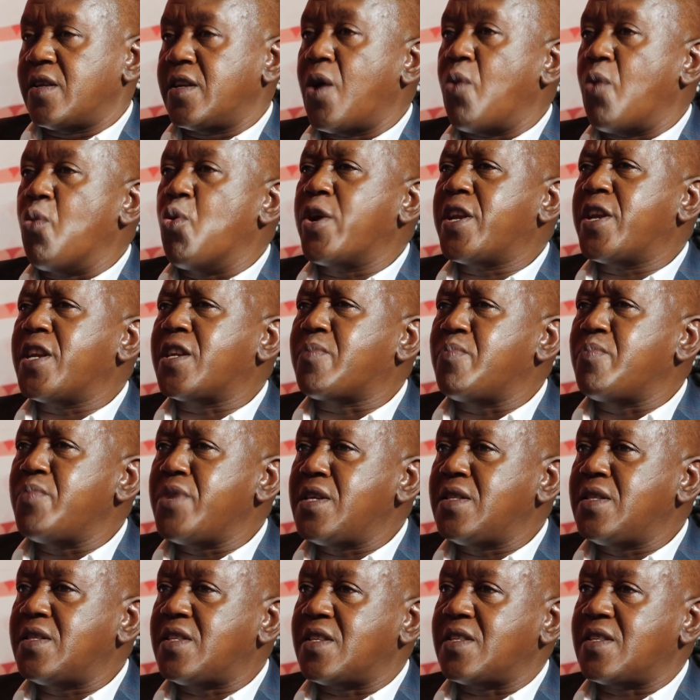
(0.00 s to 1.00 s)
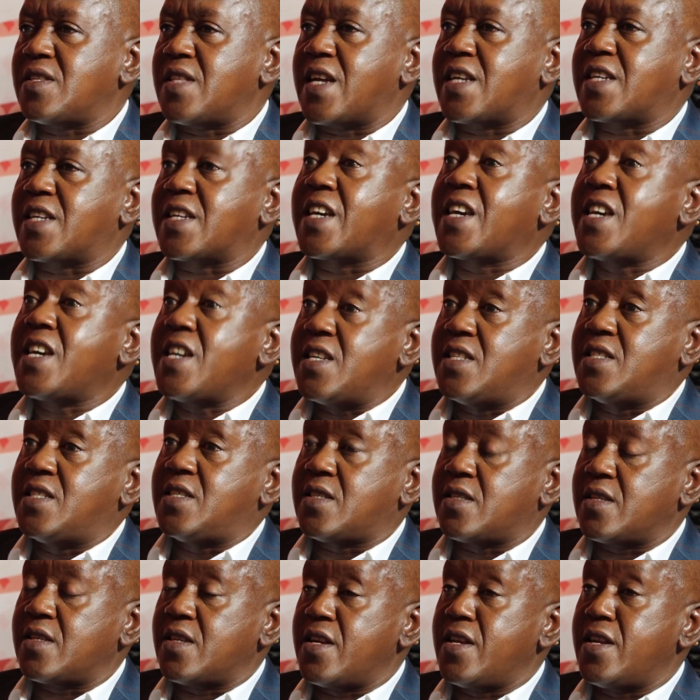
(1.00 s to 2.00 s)
Now what it means is that
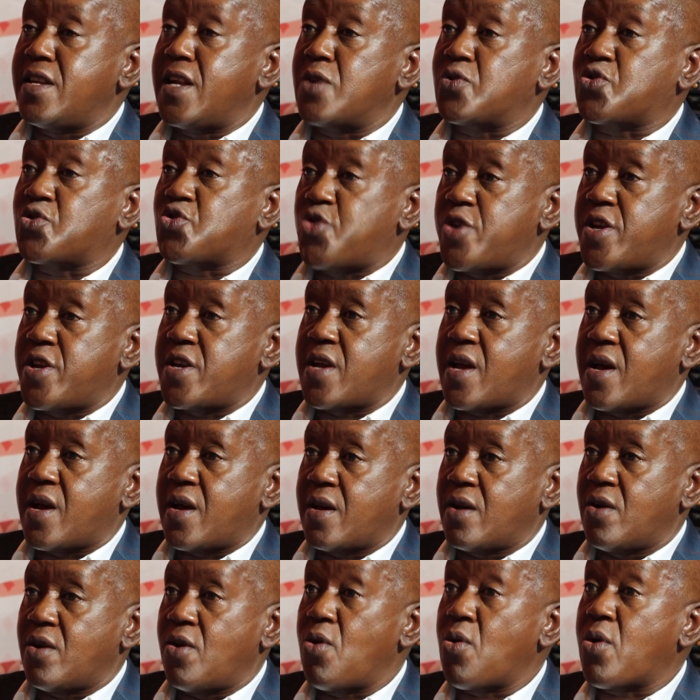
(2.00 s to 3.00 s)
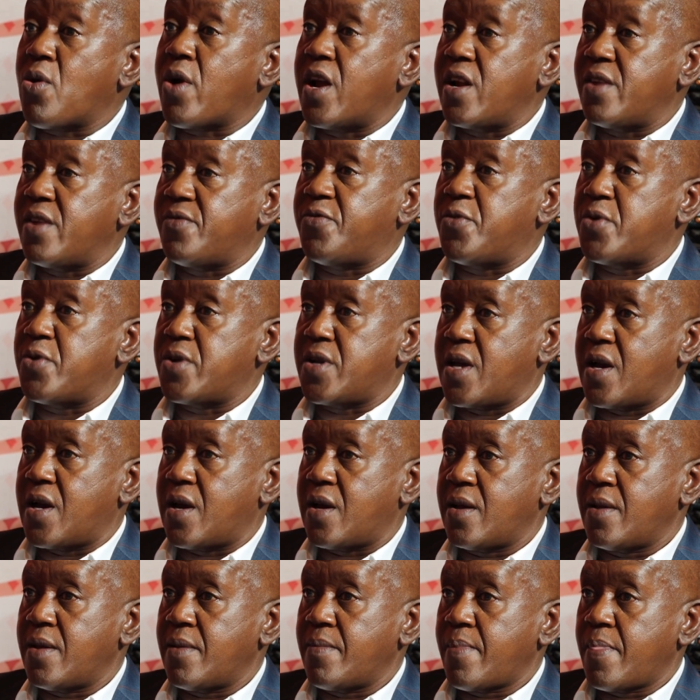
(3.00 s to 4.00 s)
kids in Australia or California
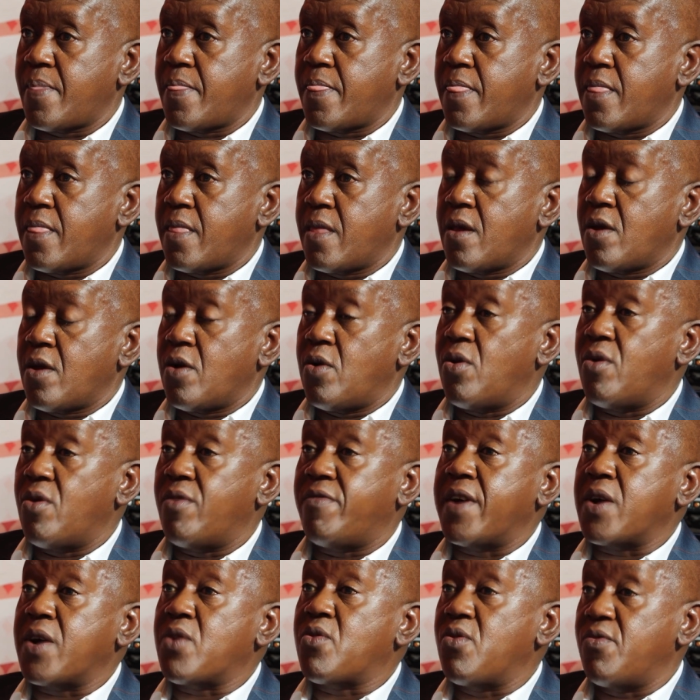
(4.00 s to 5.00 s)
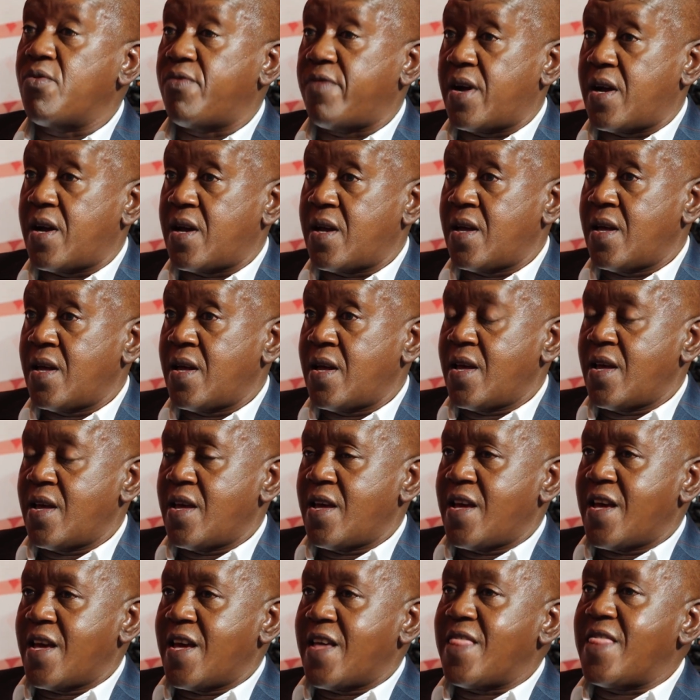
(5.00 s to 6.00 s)
or Vancouver,
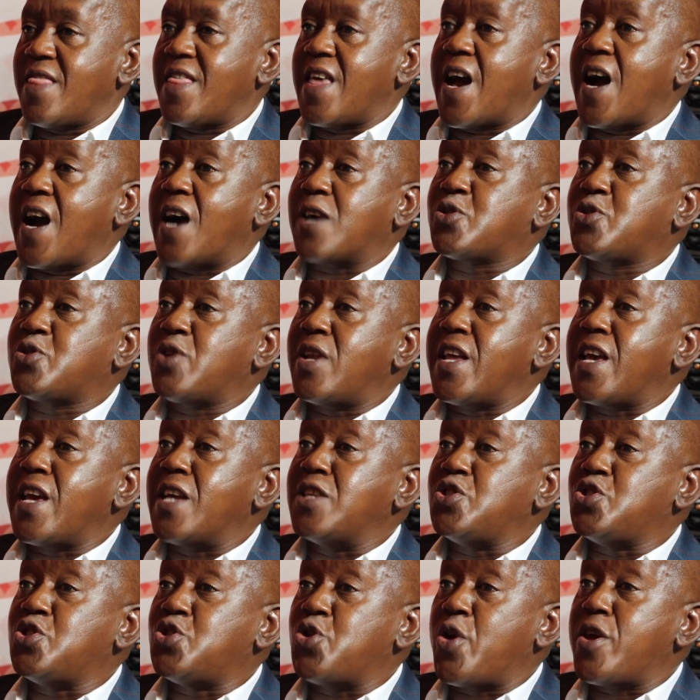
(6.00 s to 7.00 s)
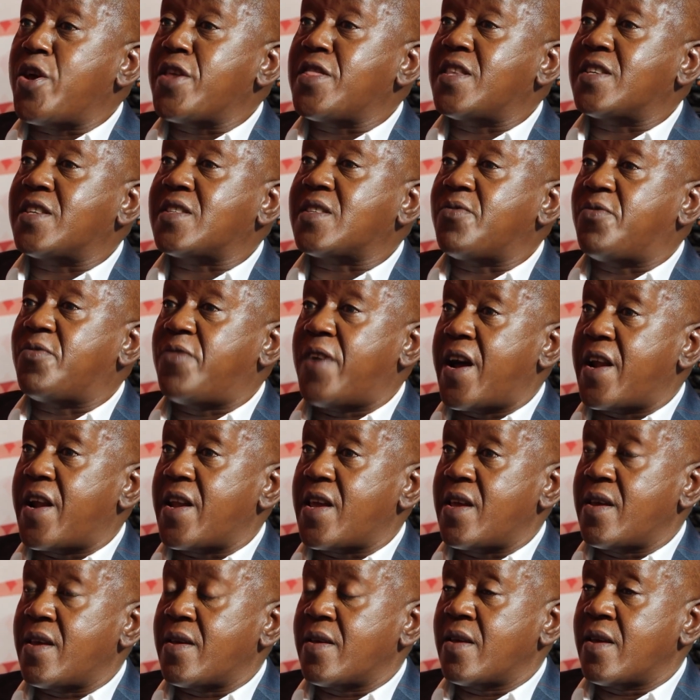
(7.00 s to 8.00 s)
they are actually enjoying the
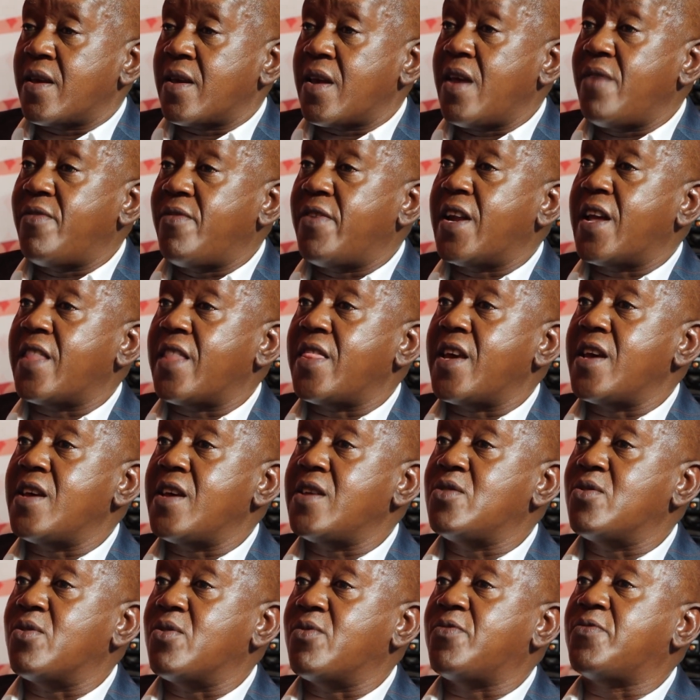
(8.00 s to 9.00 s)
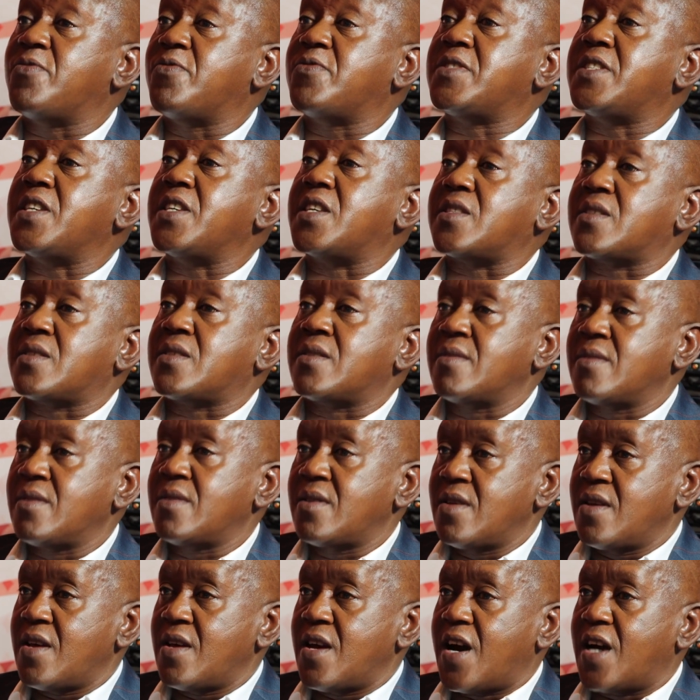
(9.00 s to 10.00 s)
Safari even at the age of 6,
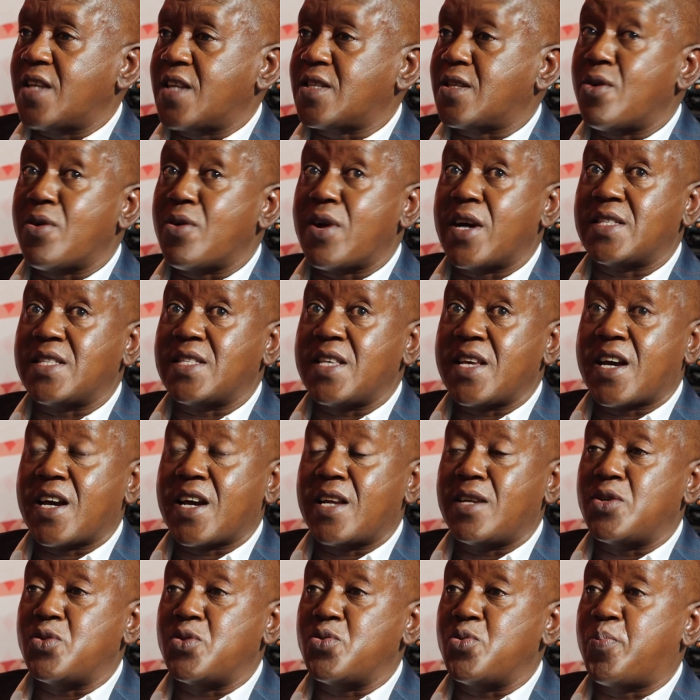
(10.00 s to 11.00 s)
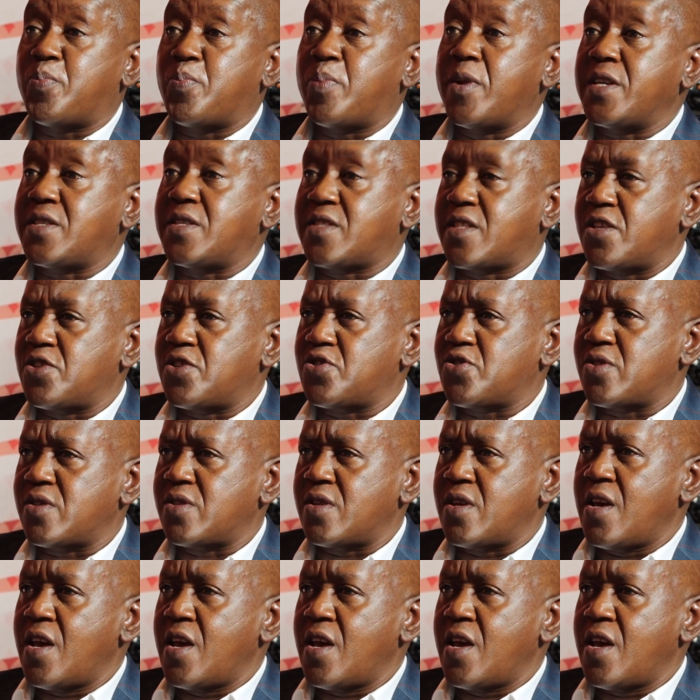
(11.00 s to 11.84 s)
as long as they can do PlayStation.